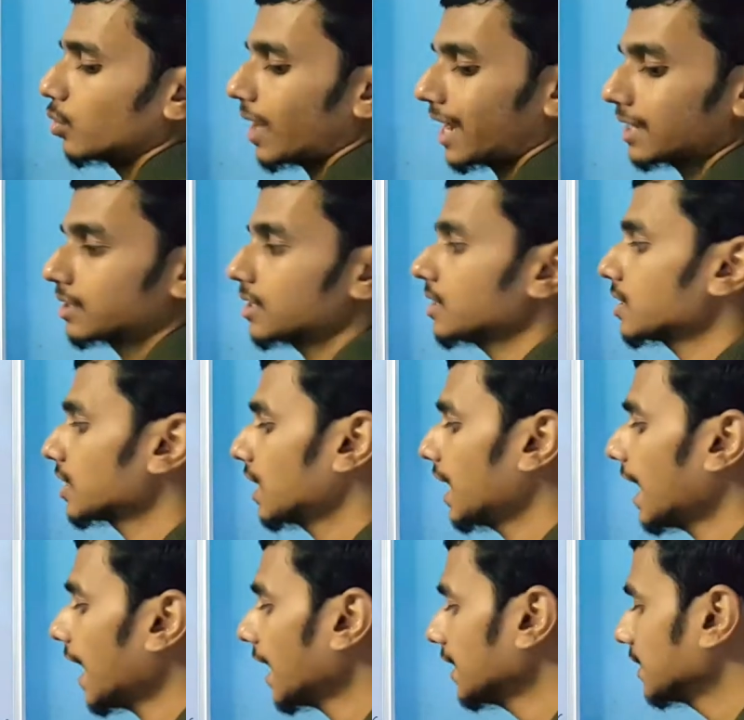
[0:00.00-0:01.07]
two axes,
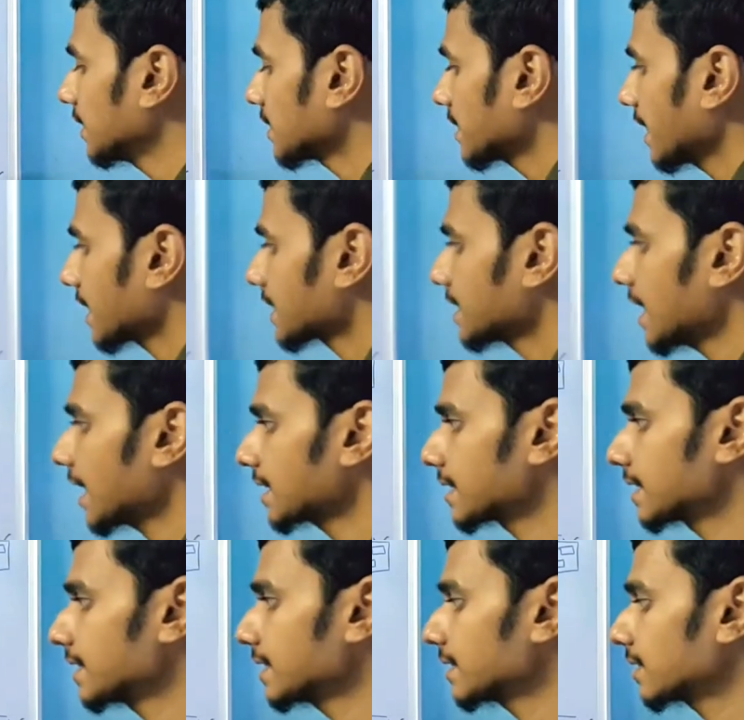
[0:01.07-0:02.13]
and this
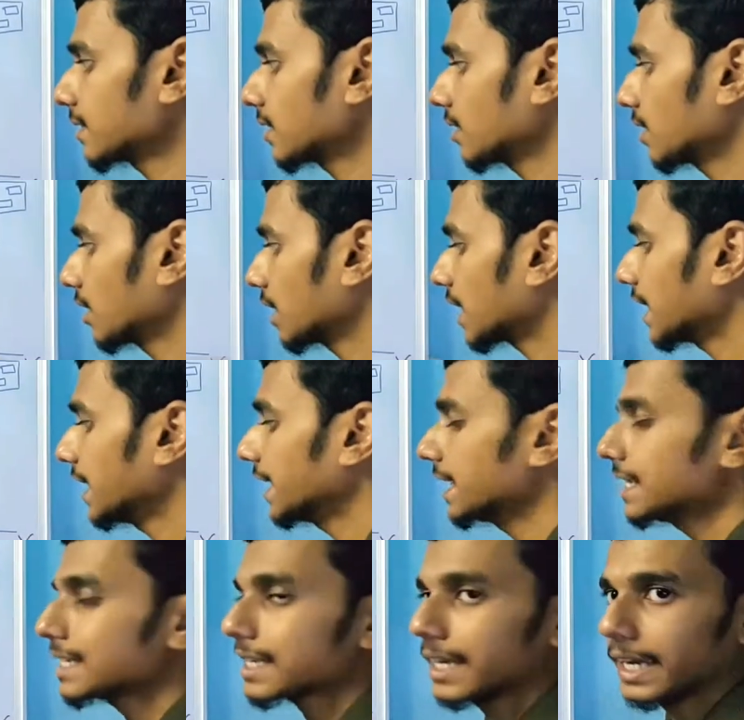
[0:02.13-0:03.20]
x-axis
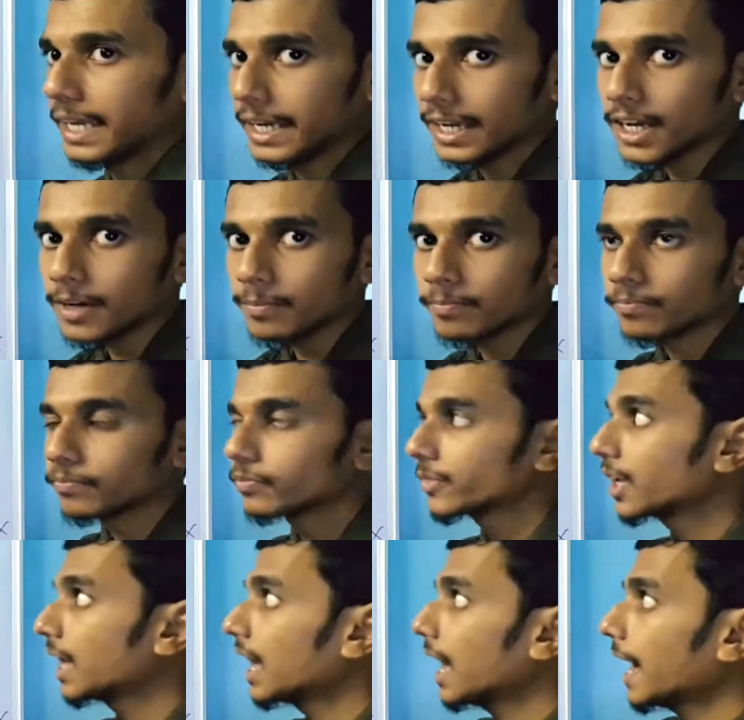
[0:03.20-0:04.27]
contains area,
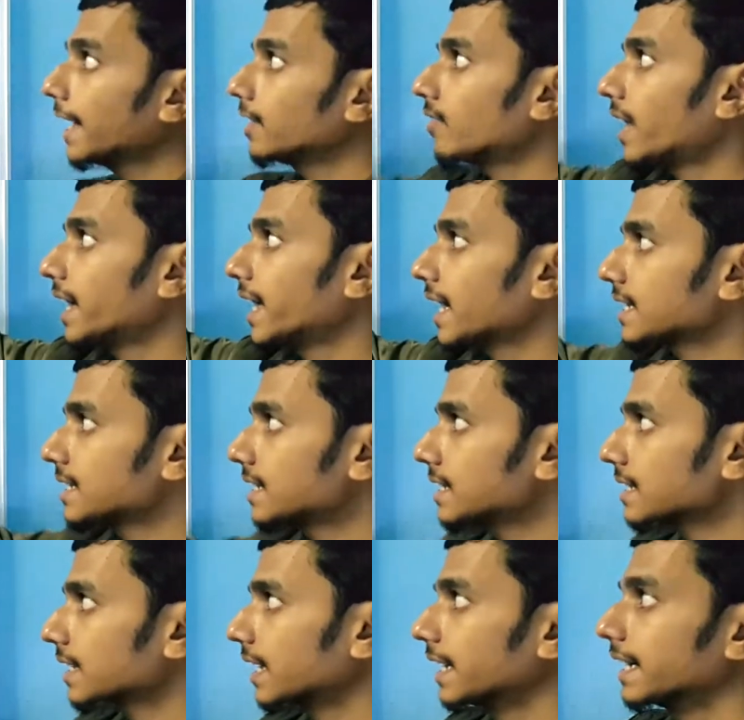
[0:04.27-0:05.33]
and
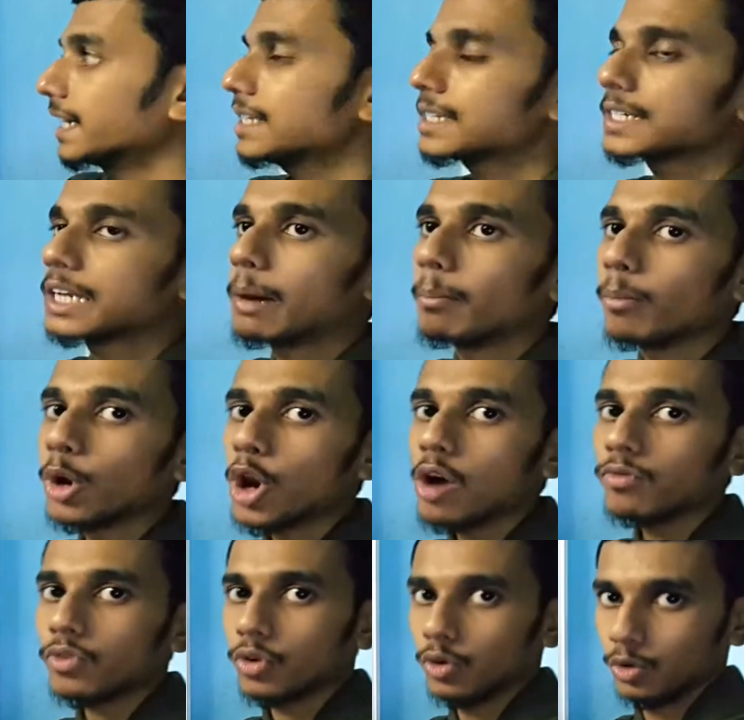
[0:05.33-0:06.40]
y-axis contains number
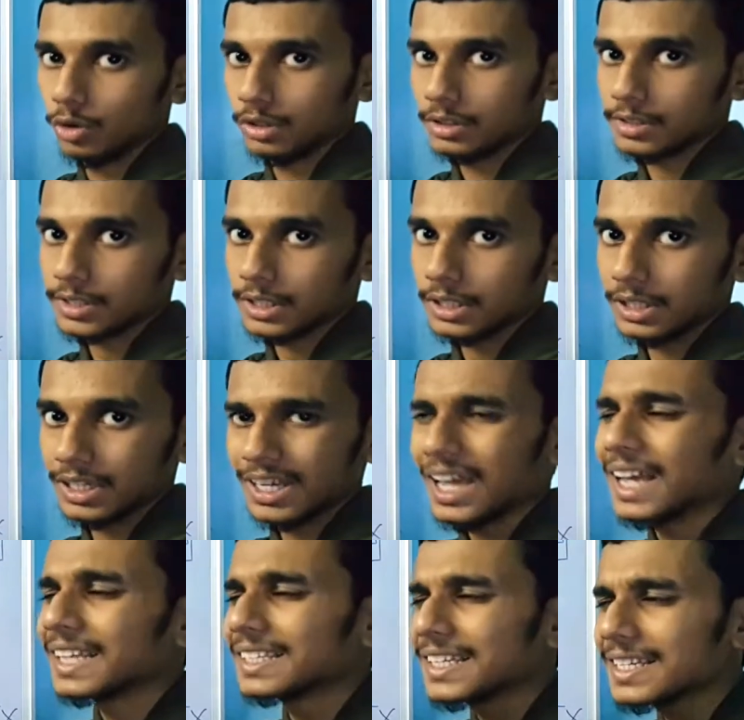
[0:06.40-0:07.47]
of holes.
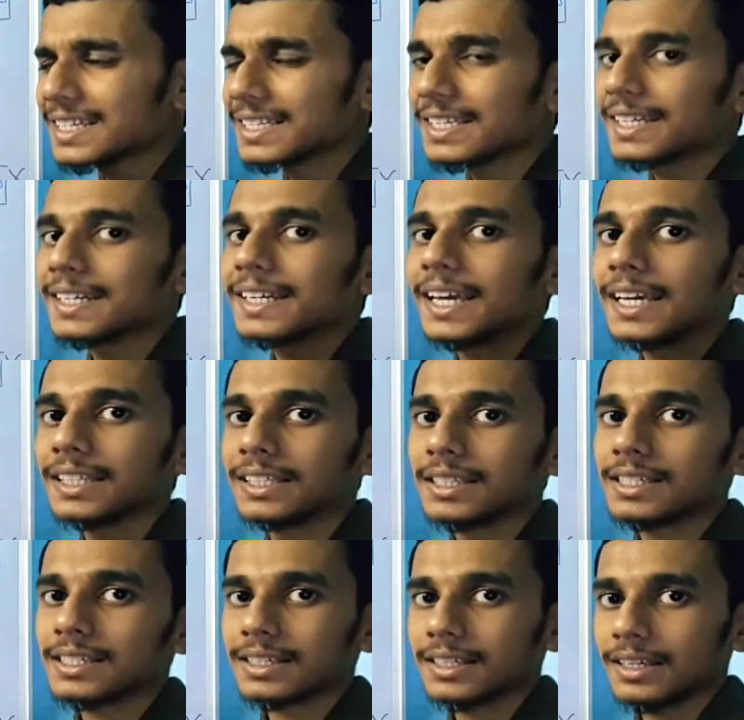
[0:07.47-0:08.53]
Just take
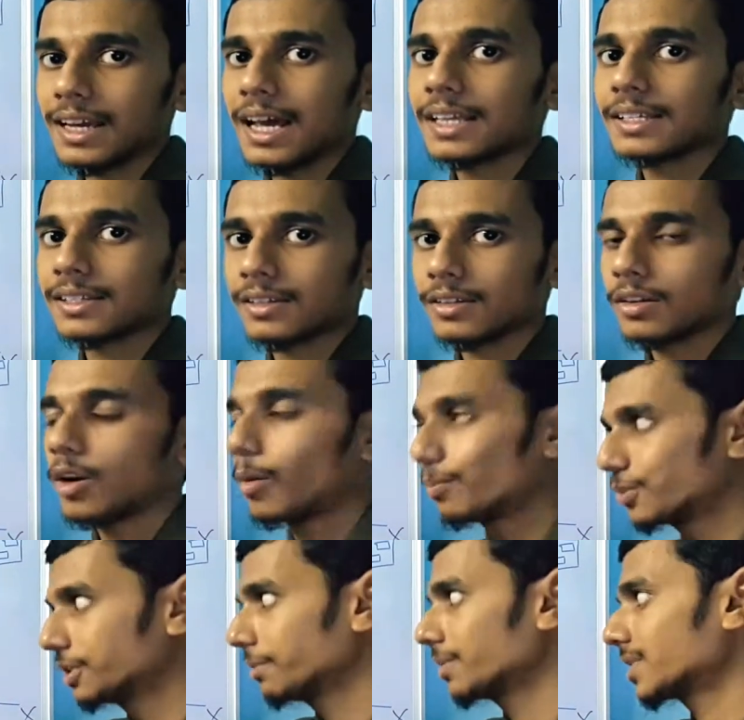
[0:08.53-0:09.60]
this as
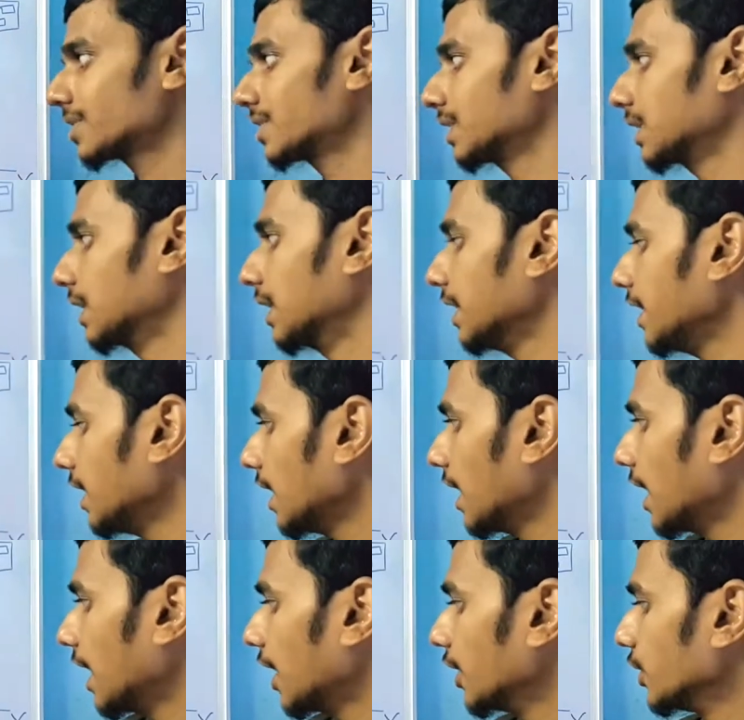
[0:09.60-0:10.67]
optimistically.